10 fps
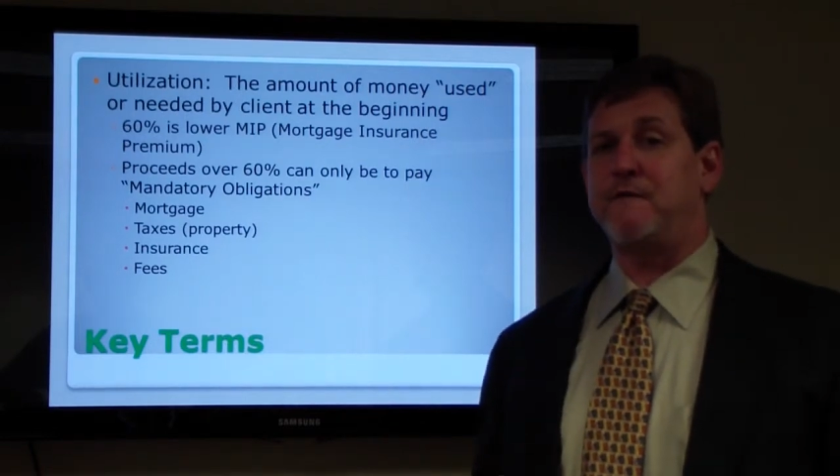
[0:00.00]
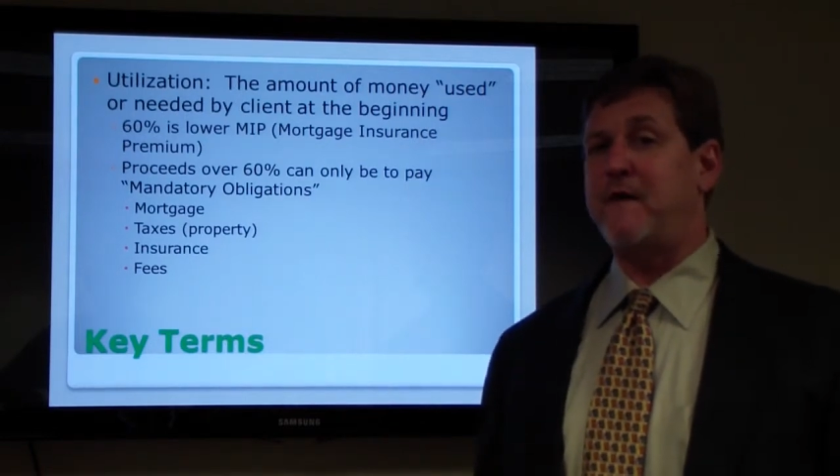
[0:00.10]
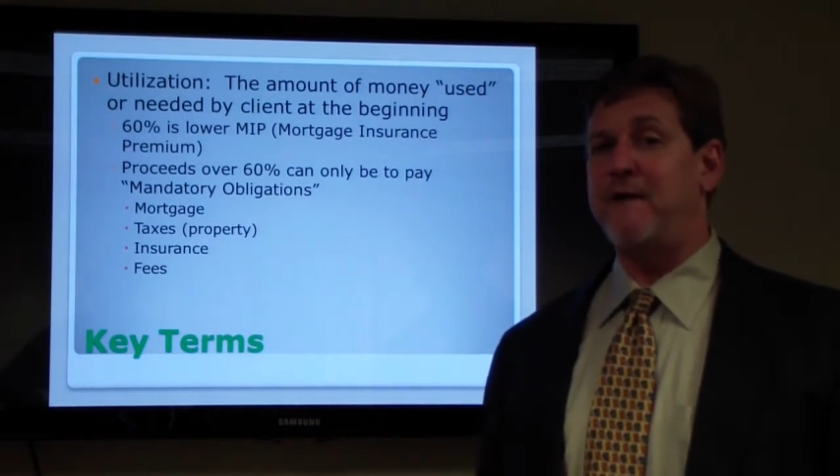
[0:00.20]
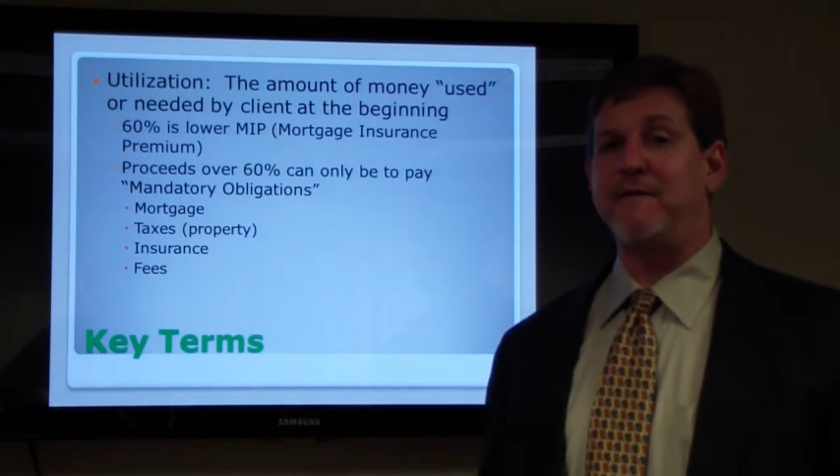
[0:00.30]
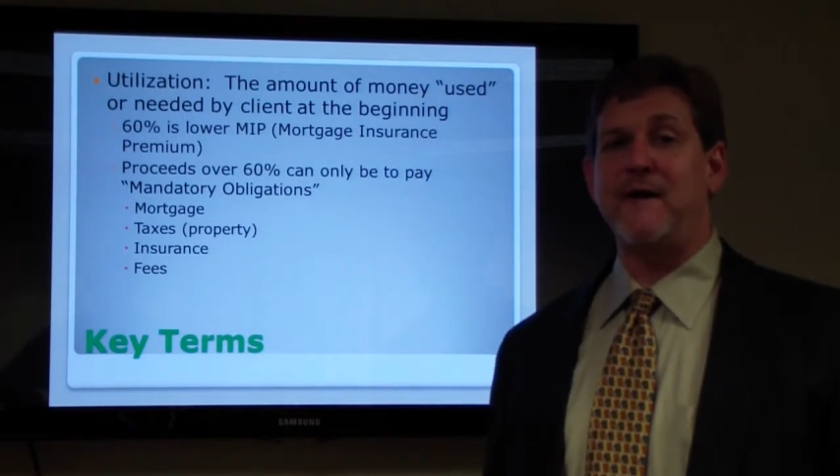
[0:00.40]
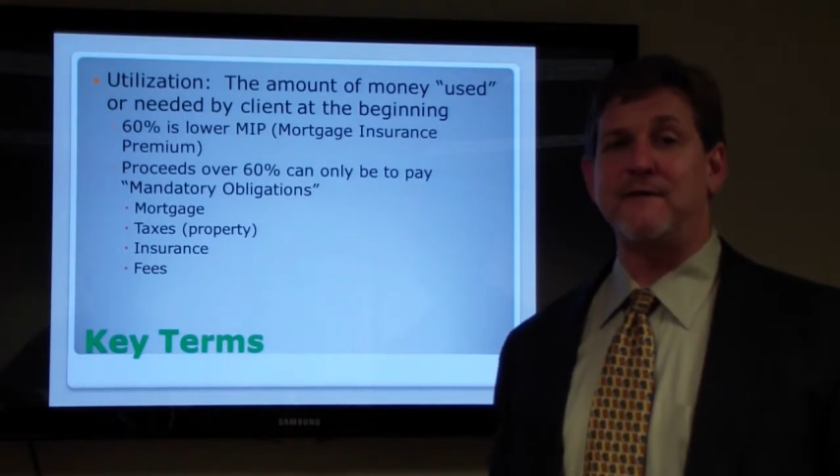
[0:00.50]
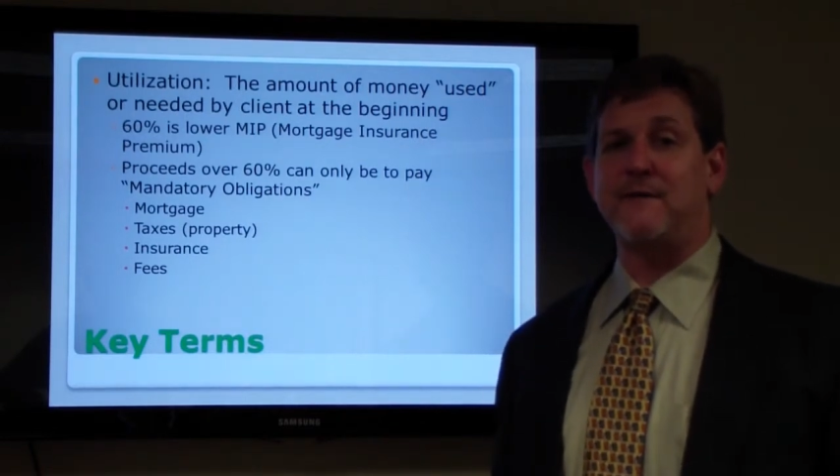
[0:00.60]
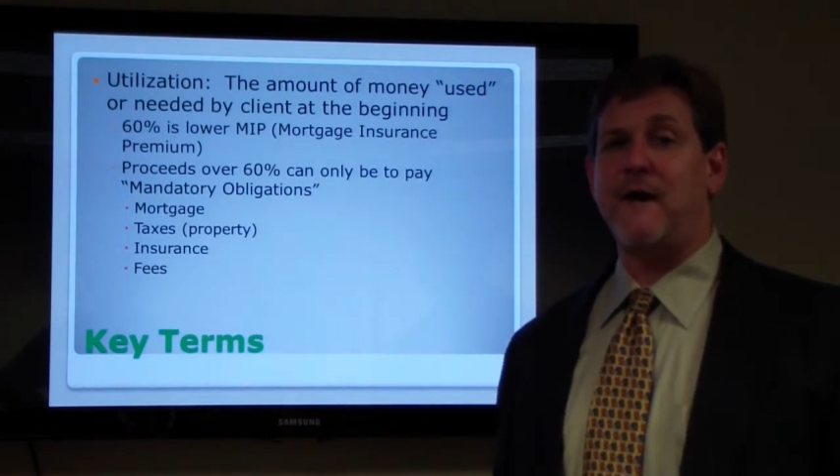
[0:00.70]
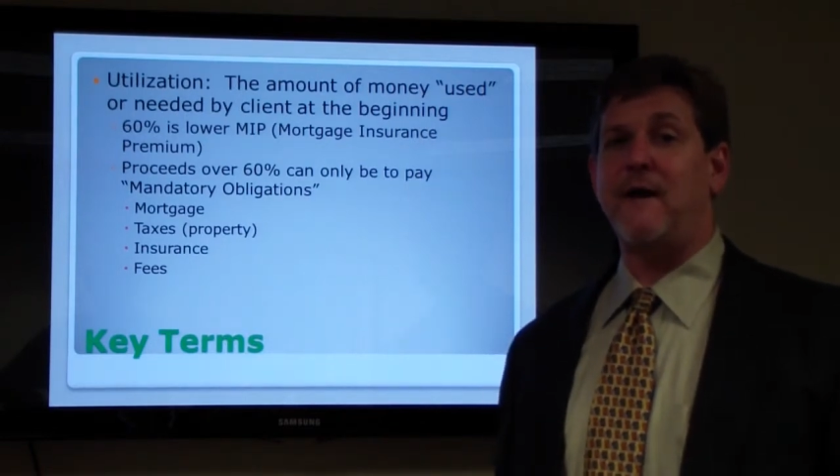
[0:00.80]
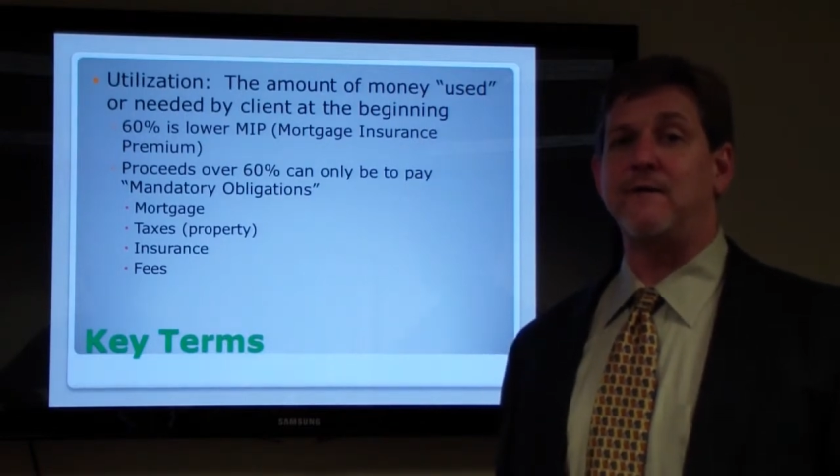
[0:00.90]

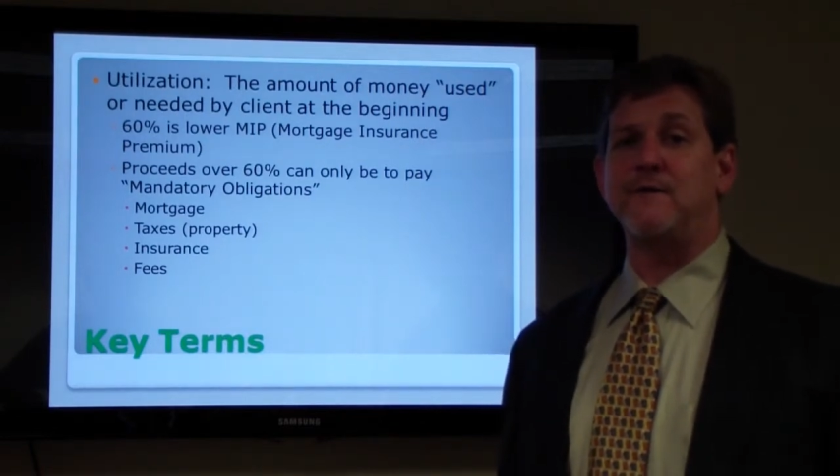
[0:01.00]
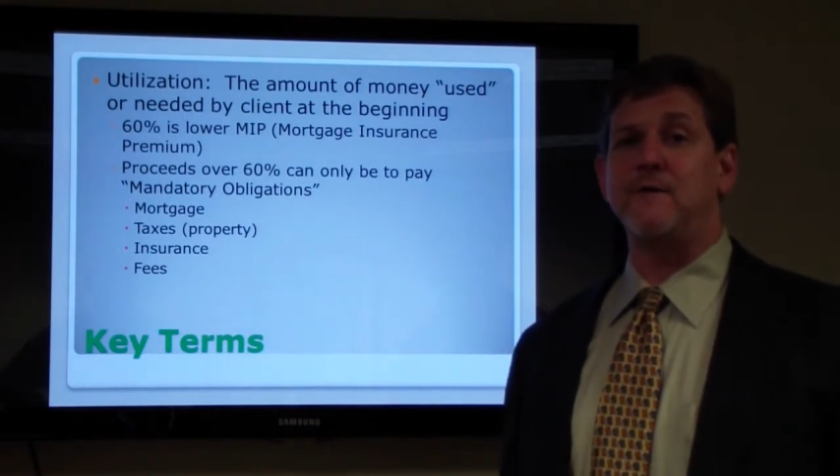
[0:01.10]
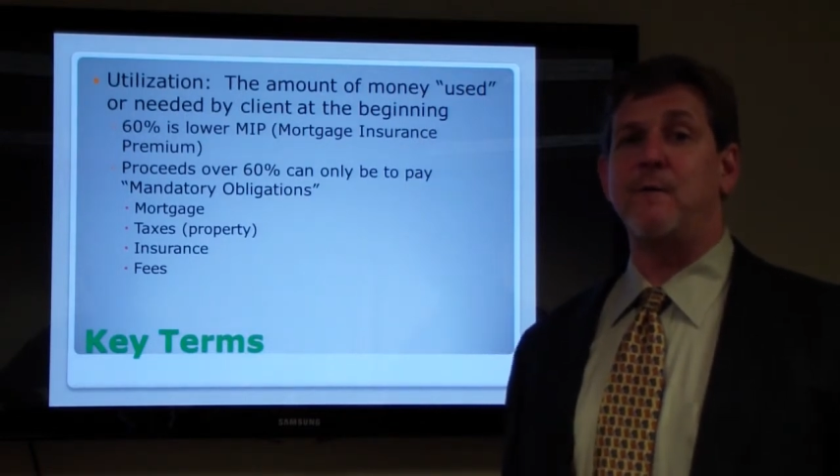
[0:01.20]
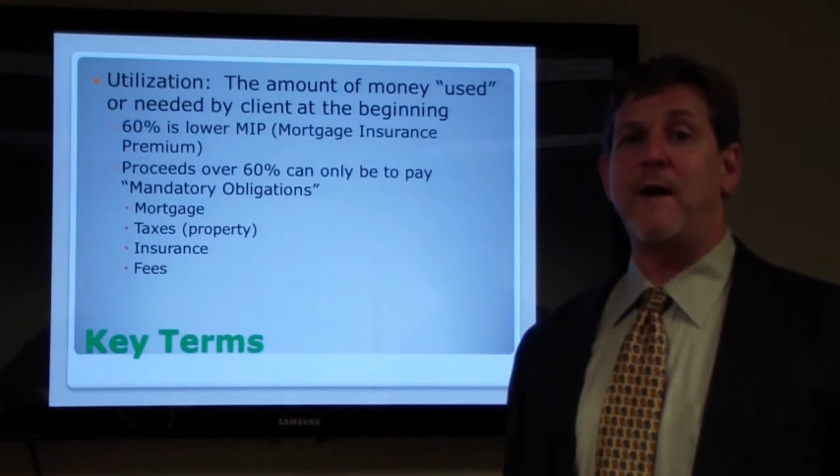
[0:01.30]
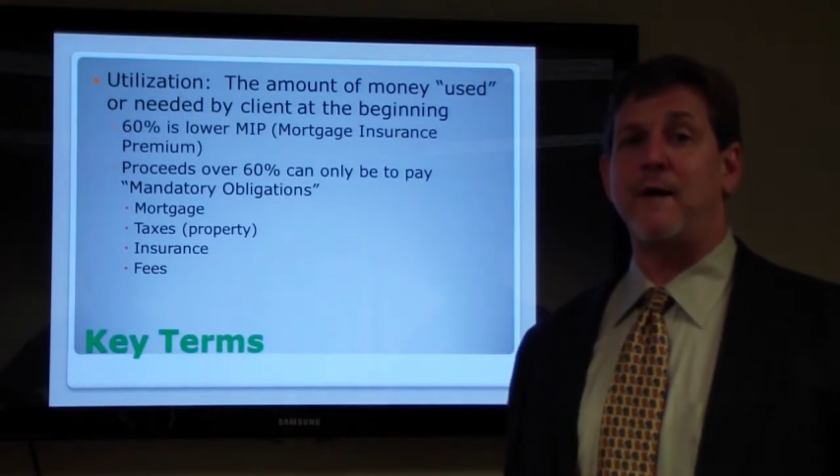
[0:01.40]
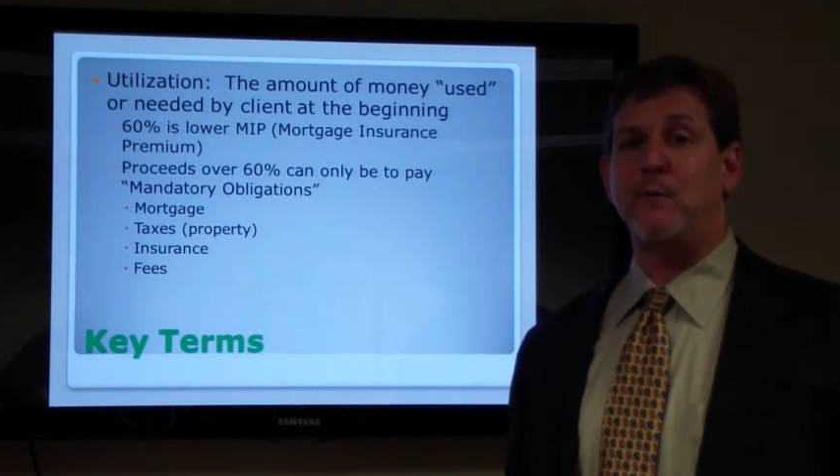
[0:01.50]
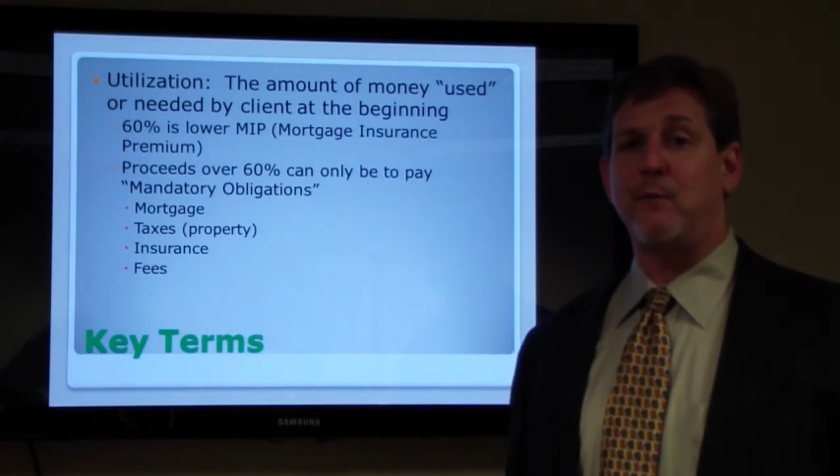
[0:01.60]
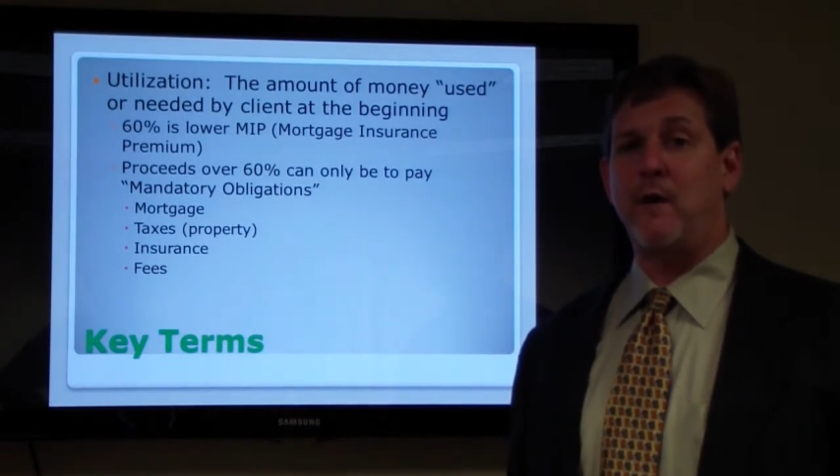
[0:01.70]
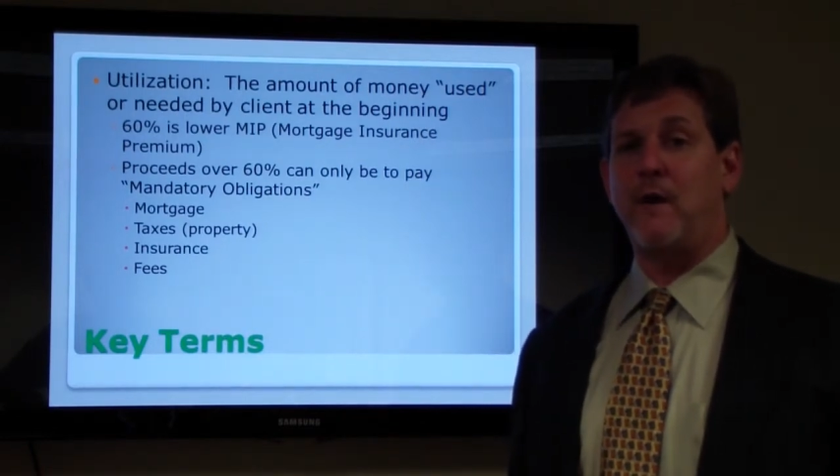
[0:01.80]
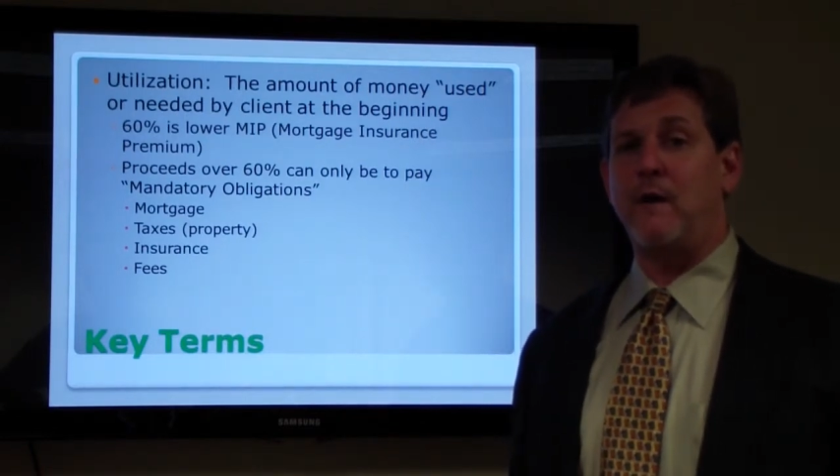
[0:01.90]
$5,000 no matter
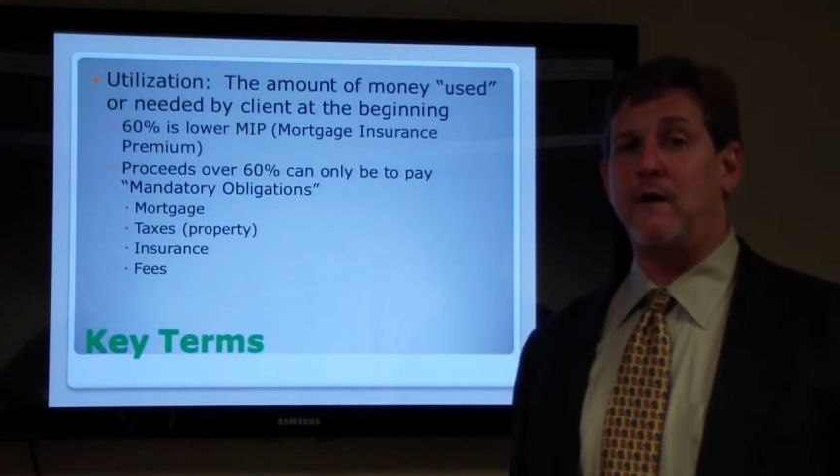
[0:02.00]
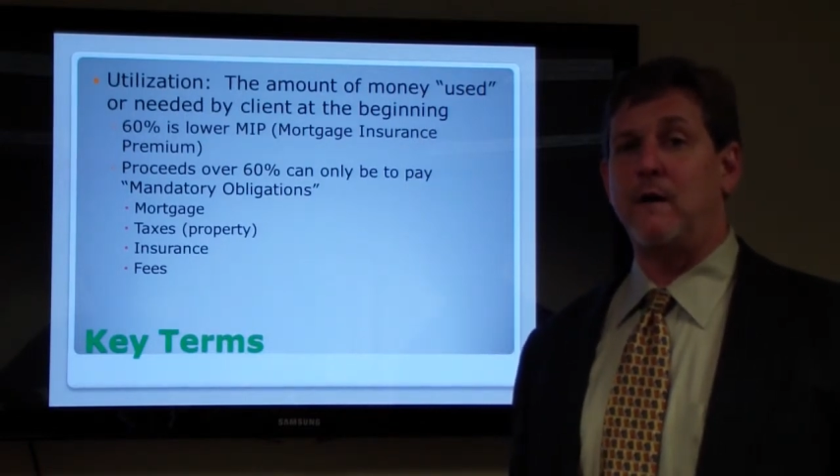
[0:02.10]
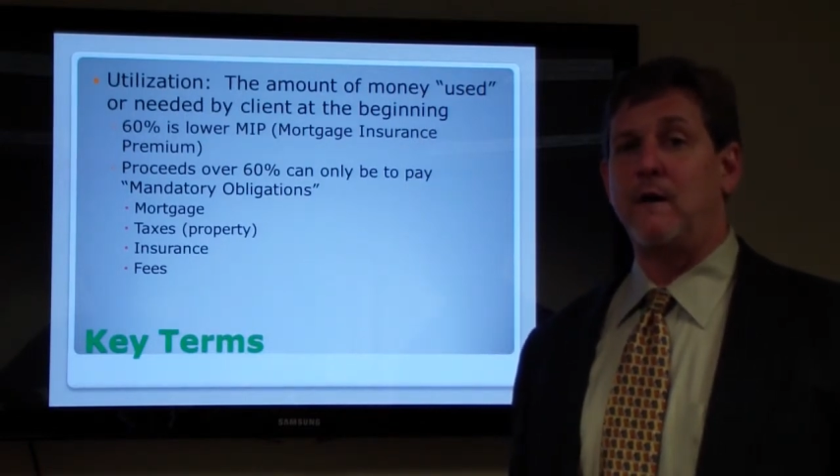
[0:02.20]
what.